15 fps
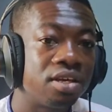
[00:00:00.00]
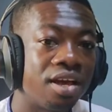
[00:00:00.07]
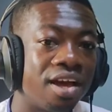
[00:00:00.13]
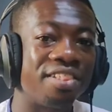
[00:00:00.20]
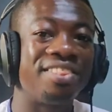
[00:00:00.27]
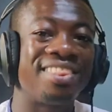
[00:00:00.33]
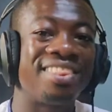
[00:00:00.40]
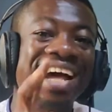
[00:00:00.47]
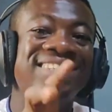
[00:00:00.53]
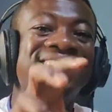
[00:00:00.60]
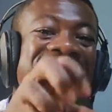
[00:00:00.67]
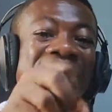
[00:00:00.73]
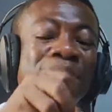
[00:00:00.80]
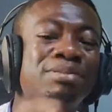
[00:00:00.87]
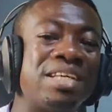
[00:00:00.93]
And
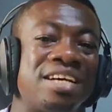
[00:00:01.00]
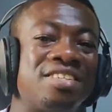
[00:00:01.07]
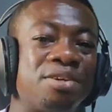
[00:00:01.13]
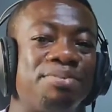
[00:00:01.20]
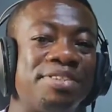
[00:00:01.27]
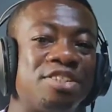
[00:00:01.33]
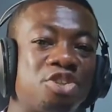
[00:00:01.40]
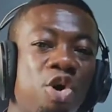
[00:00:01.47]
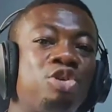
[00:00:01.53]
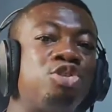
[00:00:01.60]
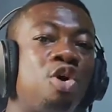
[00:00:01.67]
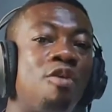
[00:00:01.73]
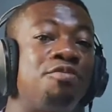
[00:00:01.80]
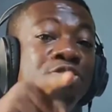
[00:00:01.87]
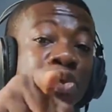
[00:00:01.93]
that comes as a
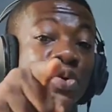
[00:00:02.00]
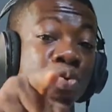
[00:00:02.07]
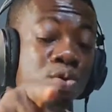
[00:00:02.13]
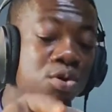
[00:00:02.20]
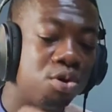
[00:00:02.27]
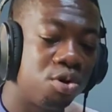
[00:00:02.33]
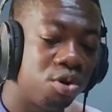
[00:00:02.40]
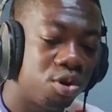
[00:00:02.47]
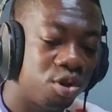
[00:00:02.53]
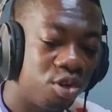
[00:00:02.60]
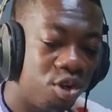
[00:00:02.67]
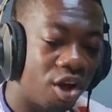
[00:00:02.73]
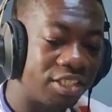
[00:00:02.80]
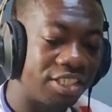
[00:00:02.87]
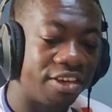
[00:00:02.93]
result of you
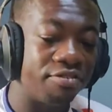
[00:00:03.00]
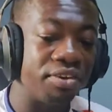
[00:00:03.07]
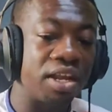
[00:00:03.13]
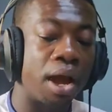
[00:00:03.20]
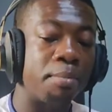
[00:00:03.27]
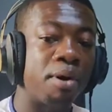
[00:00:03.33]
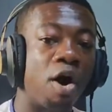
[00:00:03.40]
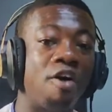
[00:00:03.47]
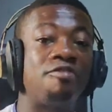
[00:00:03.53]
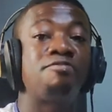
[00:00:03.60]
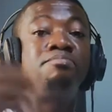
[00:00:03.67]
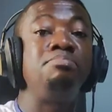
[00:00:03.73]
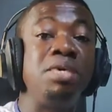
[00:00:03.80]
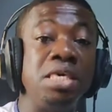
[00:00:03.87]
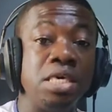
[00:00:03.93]
not giving up,
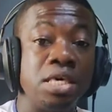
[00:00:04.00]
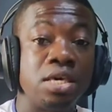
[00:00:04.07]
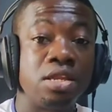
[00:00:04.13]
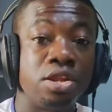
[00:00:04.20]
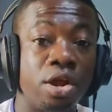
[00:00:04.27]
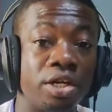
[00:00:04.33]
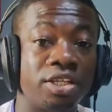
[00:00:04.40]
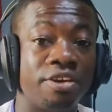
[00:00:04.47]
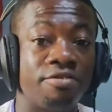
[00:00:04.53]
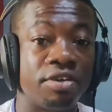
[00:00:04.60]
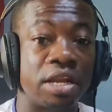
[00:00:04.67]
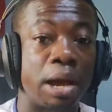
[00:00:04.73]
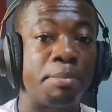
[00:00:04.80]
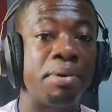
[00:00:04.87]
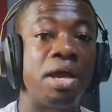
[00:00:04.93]
of me not
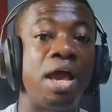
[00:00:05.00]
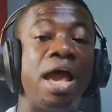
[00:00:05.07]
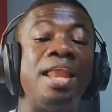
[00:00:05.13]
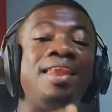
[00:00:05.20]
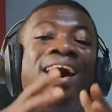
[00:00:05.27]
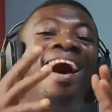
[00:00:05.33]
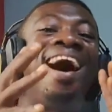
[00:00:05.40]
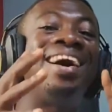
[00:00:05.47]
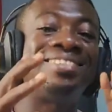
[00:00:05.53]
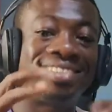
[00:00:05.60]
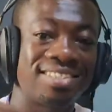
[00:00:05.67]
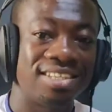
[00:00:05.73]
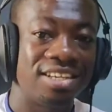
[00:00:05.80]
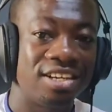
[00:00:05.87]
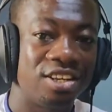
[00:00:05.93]
giving up, and
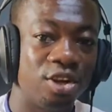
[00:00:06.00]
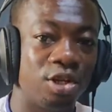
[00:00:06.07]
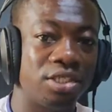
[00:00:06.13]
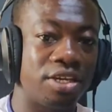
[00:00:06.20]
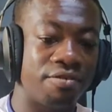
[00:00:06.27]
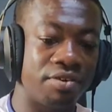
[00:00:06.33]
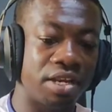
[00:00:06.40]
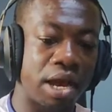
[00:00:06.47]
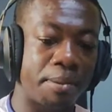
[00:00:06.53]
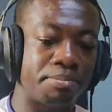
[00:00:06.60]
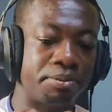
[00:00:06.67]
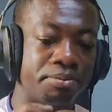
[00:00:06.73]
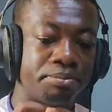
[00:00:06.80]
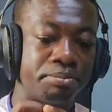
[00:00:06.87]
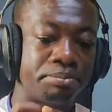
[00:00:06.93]
us not giving up.